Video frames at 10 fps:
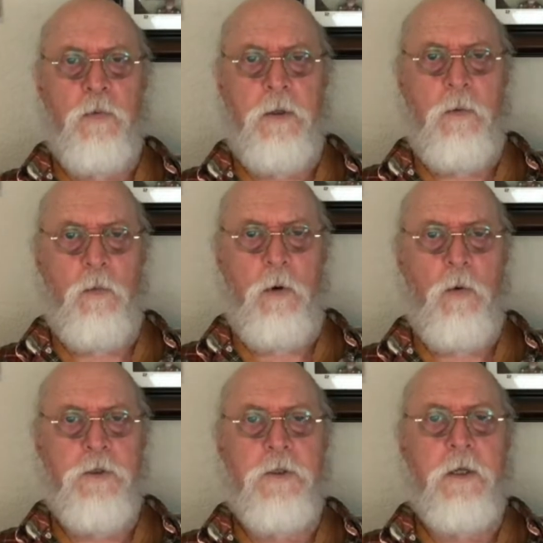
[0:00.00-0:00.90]
What
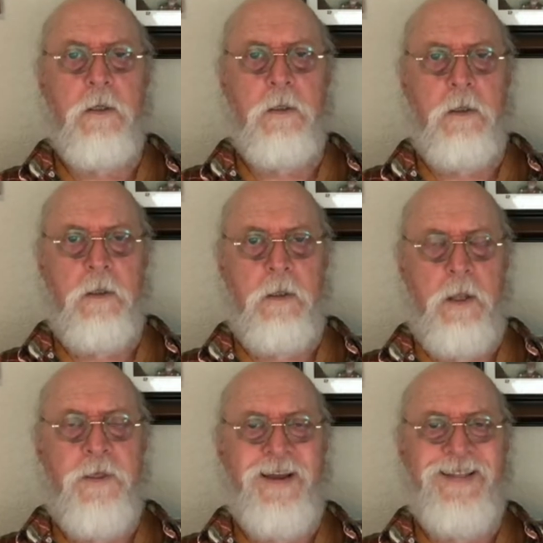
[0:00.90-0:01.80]
was the
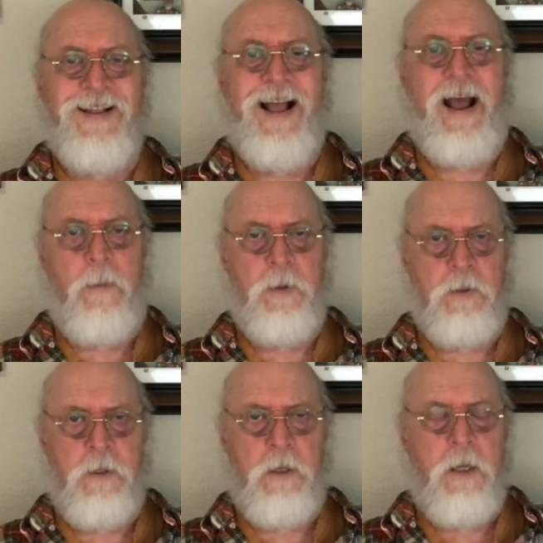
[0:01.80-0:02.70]
thing that happened?